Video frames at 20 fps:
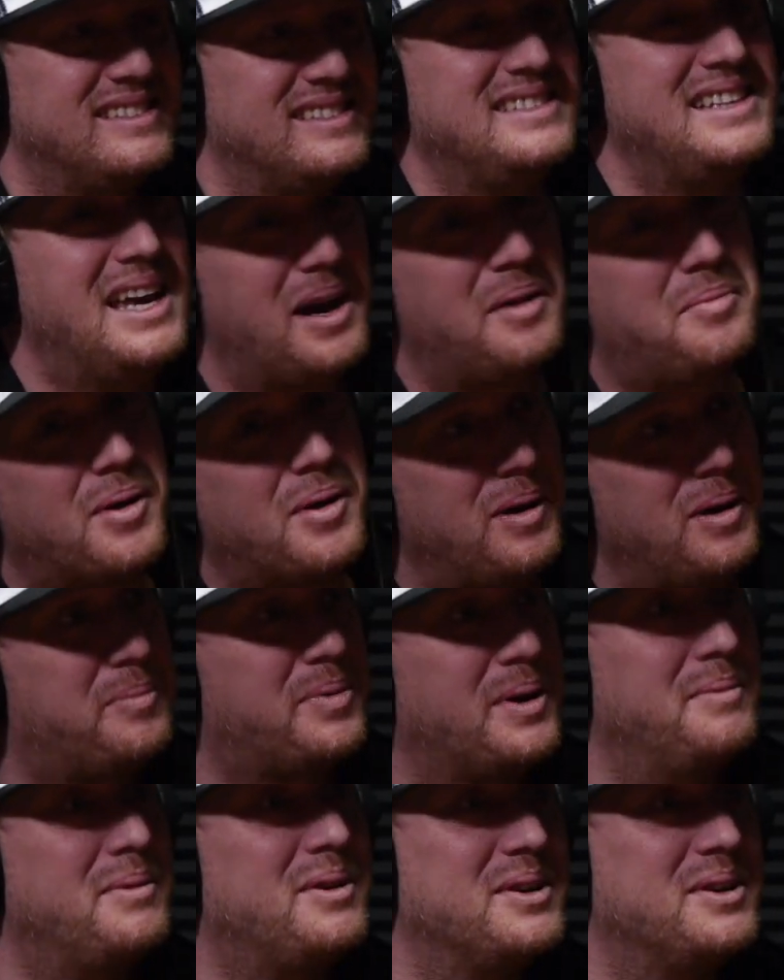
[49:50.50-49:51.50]
Yeah,
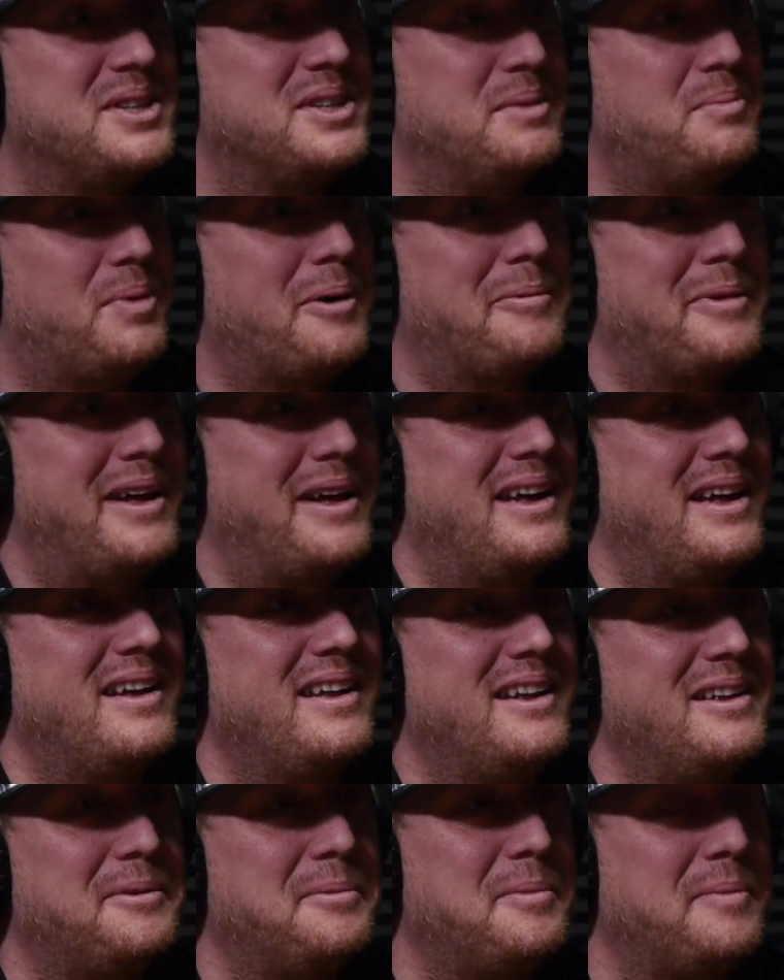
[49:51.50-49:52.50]
pretty much. It probably,
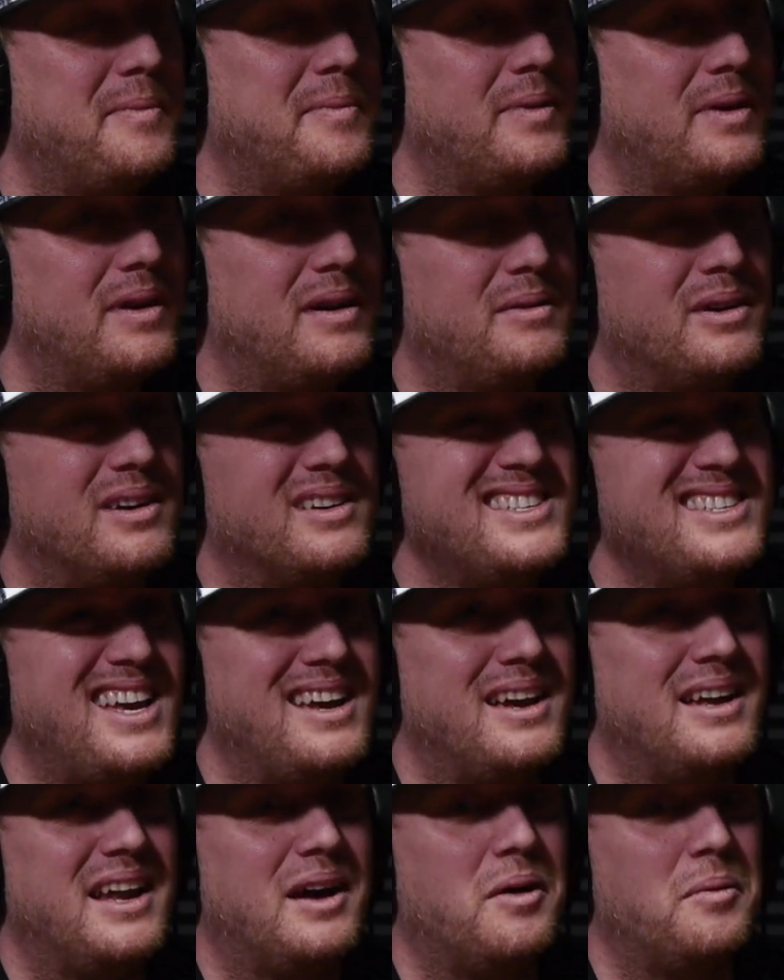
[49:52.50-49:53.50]
well, I'll
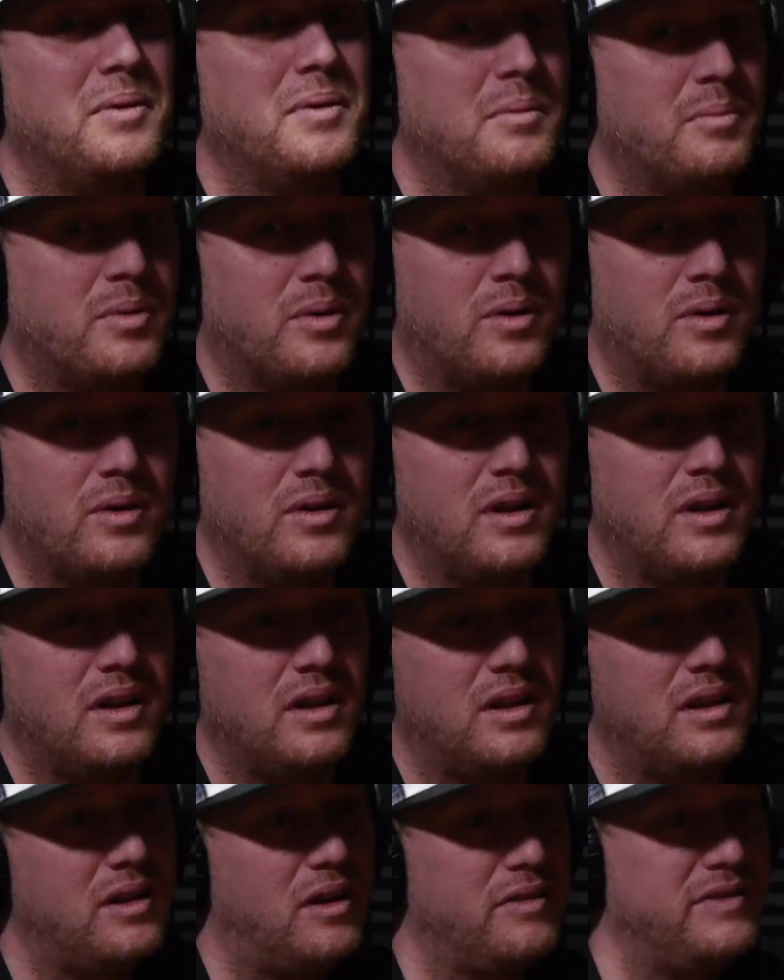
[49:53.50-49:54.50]
say it helped me, but
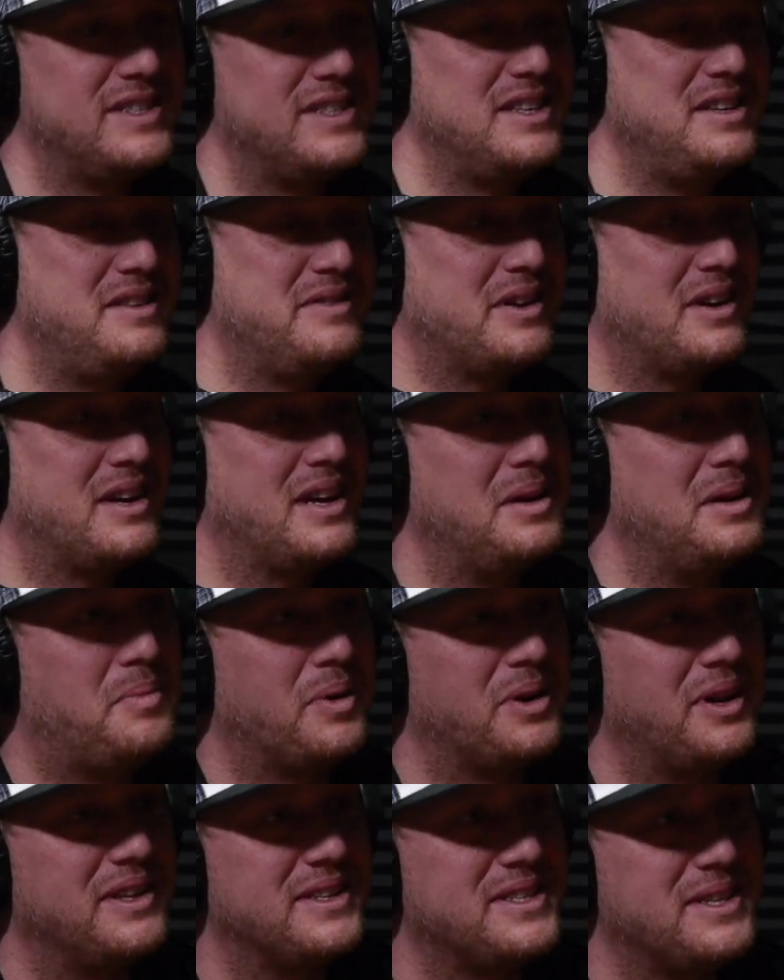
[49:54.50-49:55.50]
obviously you've got to get your
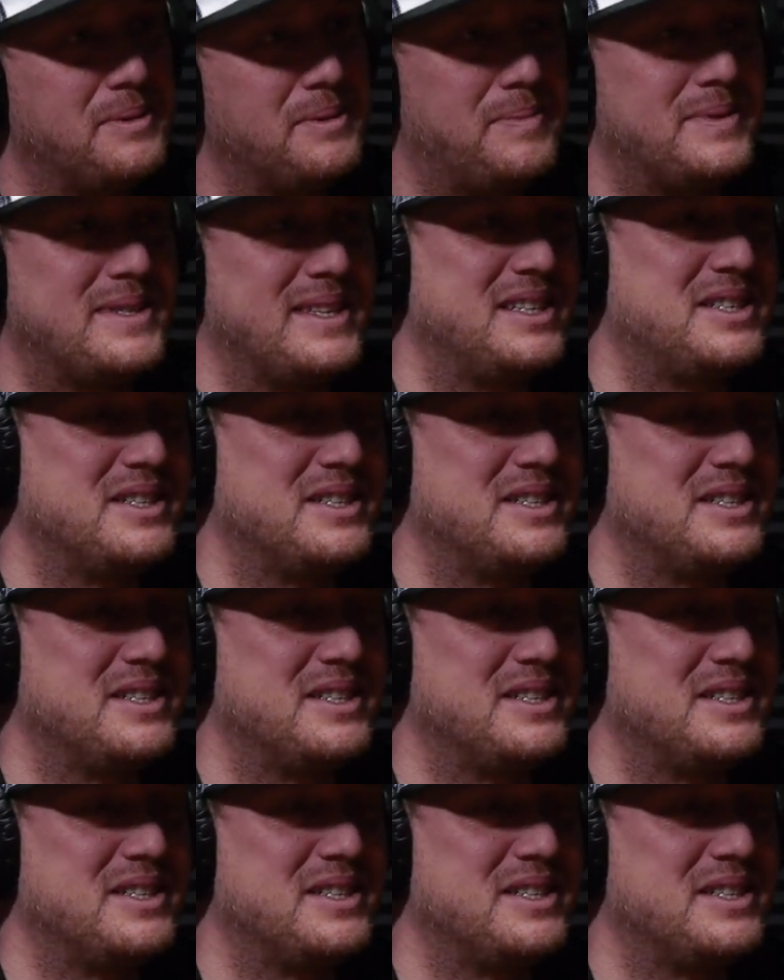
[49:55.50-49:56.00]
body into that position.